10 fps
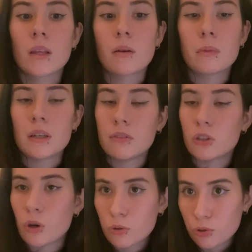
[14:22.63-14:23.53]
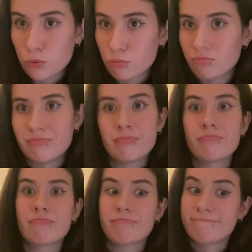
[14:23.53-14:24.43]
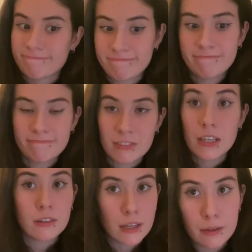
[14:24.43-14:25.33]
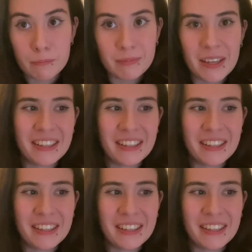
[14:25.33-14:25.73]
but even Gojo, even him,